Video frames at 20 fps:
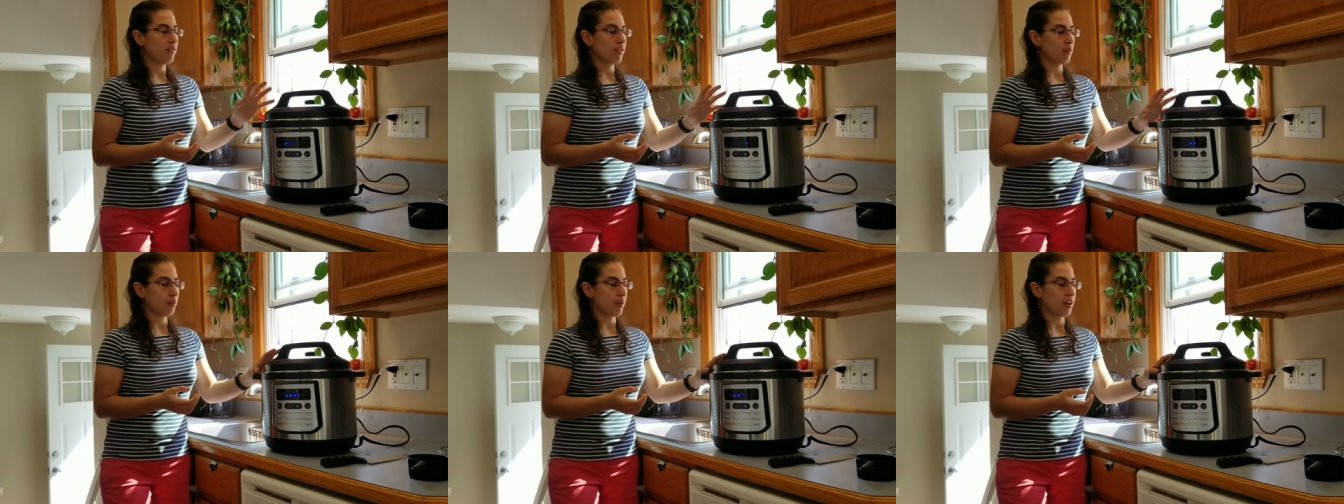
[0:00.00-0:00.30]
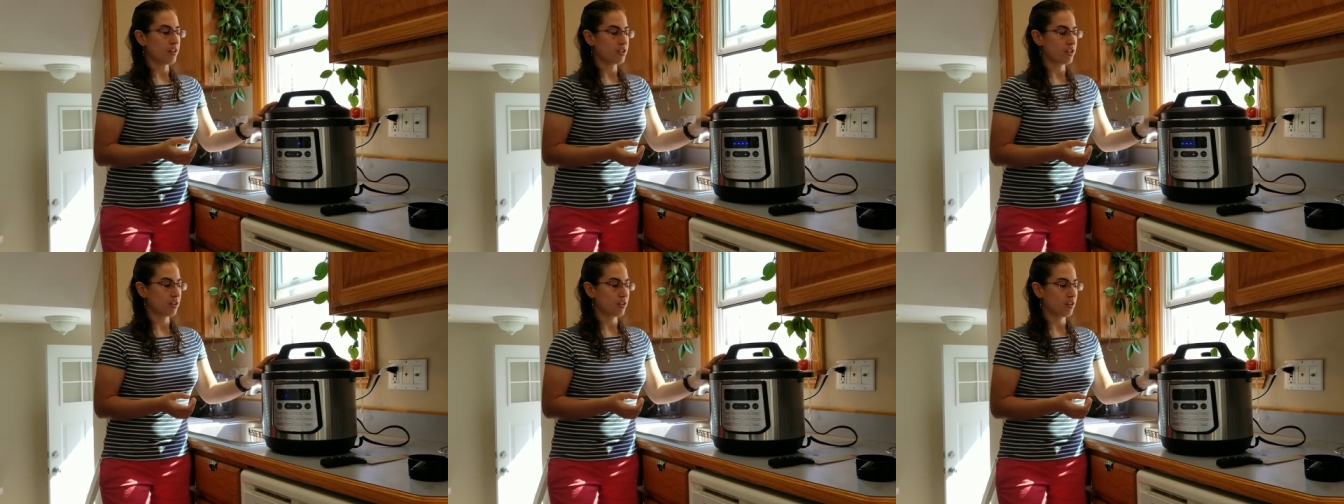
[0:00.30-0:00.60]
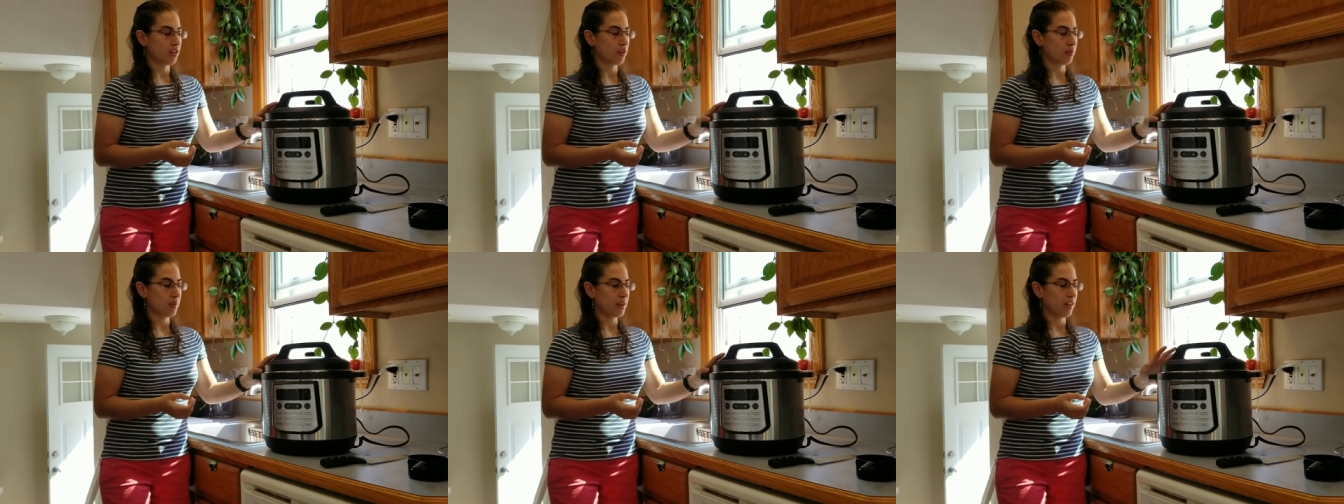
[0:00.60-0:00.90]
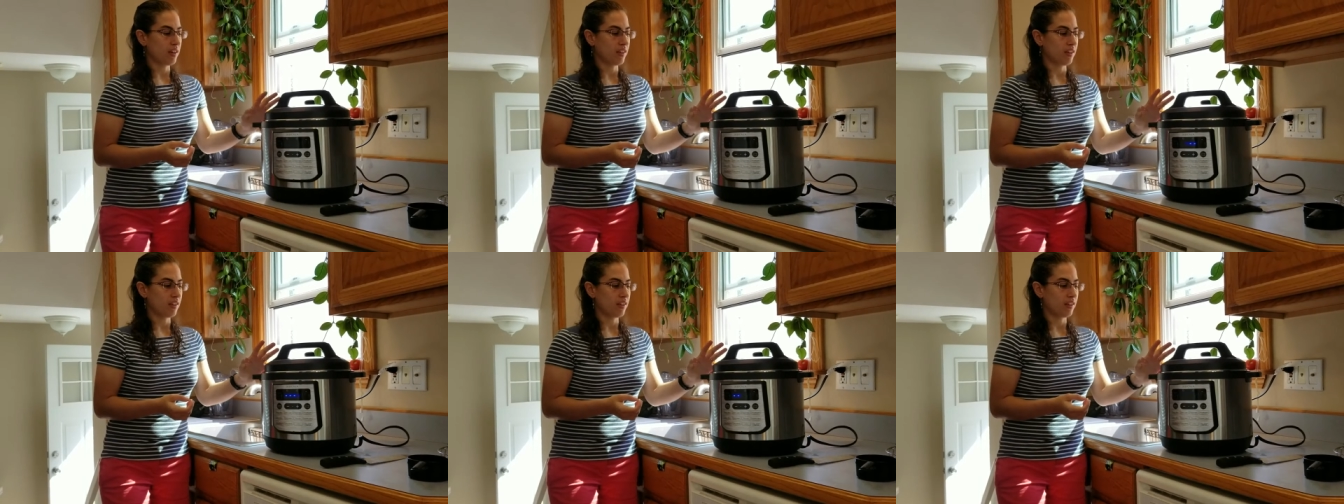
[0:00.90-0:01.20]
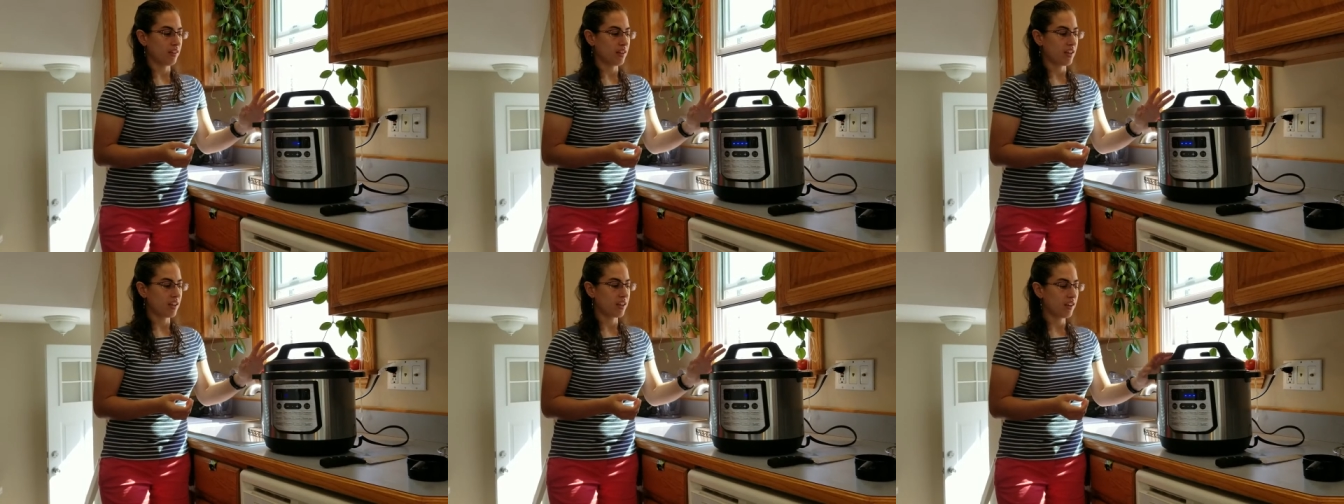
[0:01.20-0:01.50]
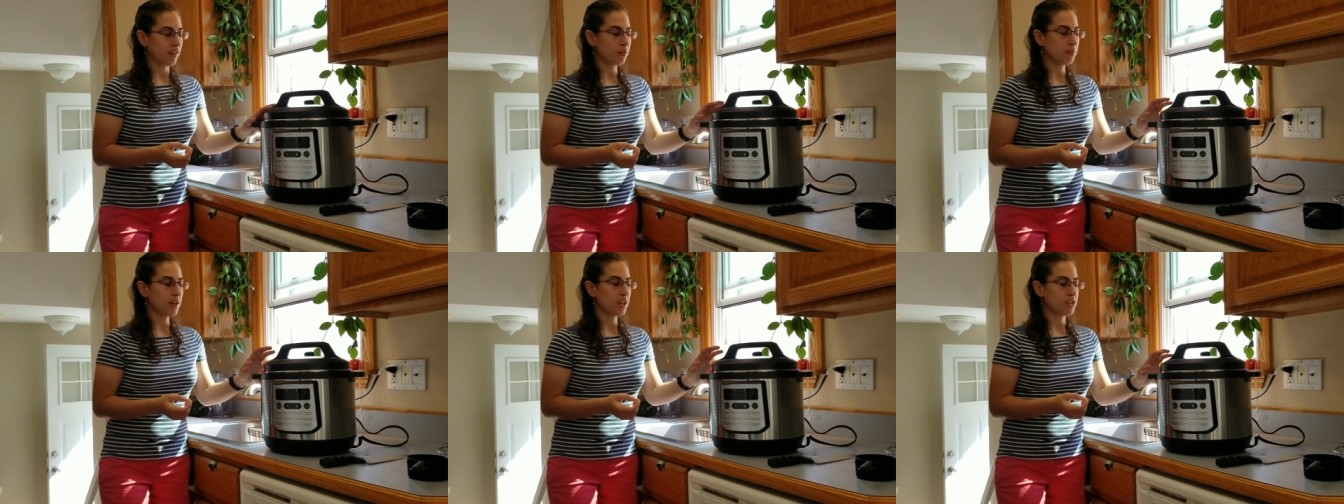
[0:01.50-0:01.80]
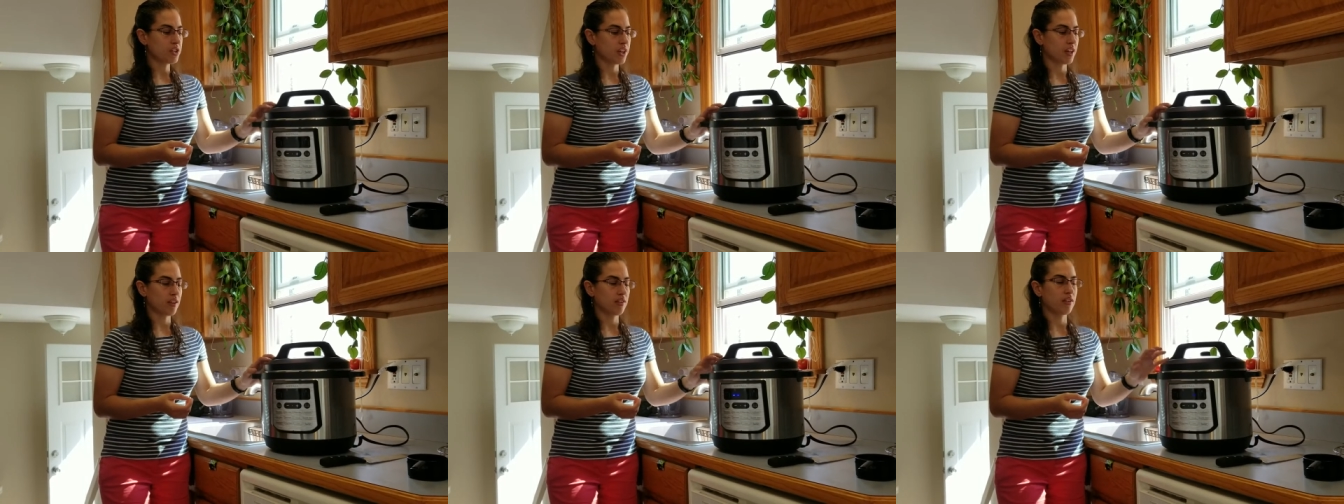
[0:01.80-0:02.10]
the pressure cooker because it gives me a
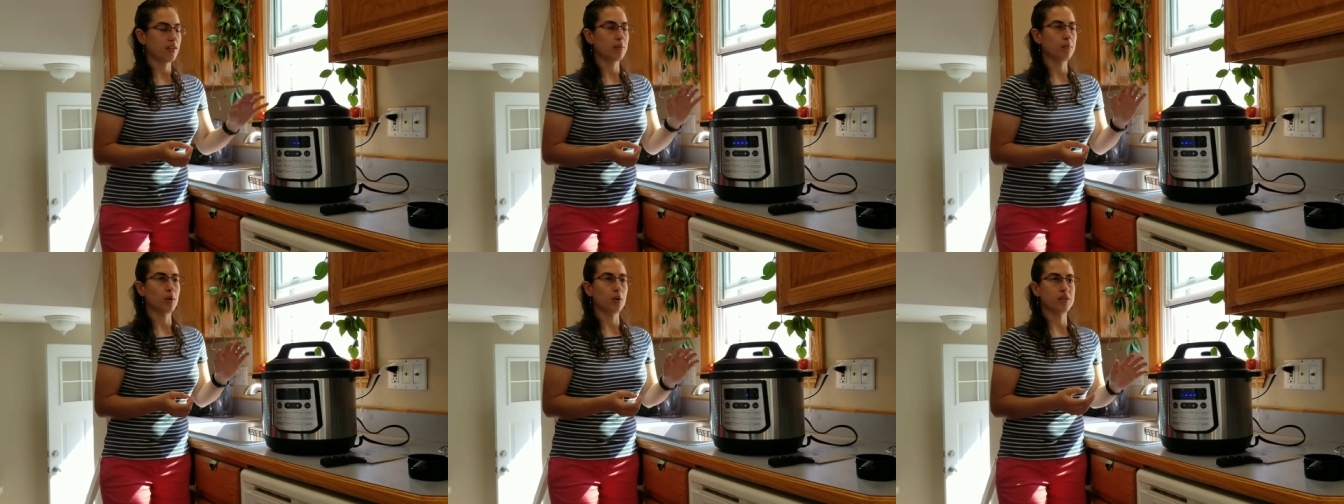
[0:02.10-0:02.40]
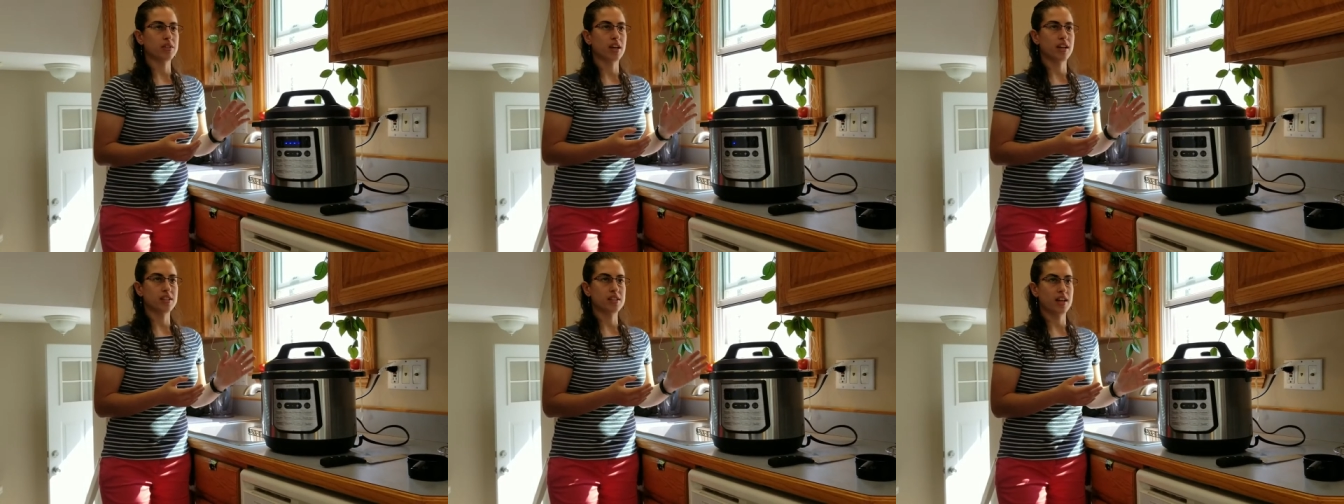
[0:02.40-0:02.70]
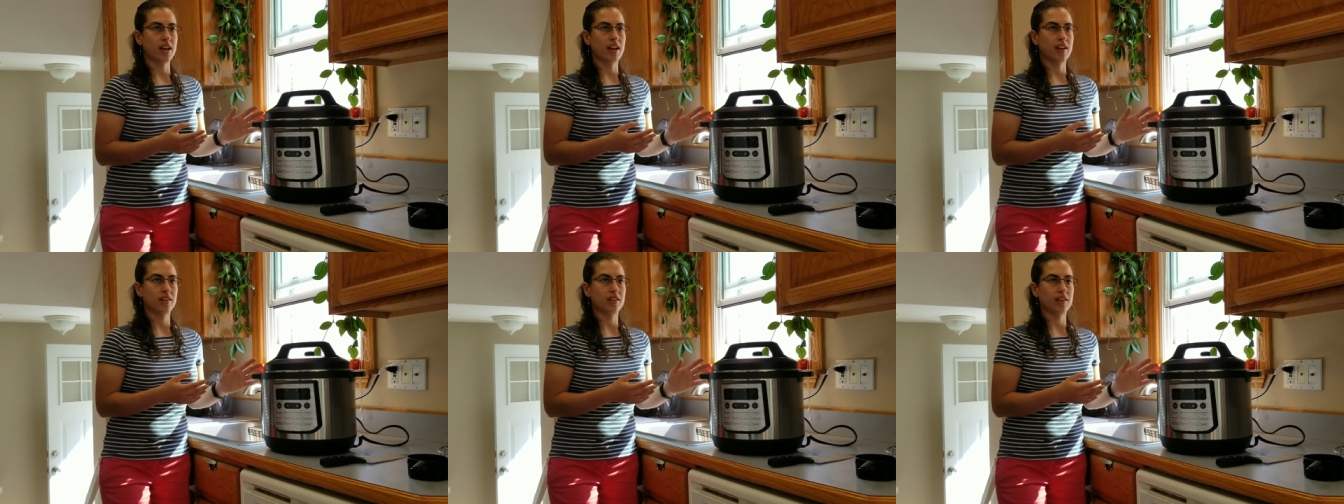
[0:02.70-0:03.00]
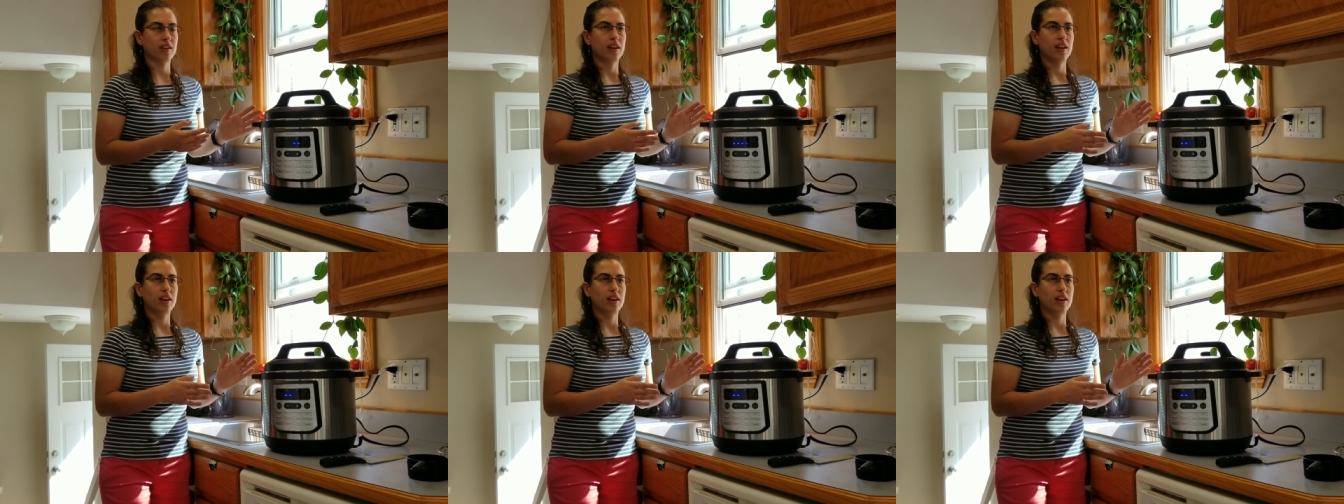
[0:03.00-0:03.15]
chance to multitask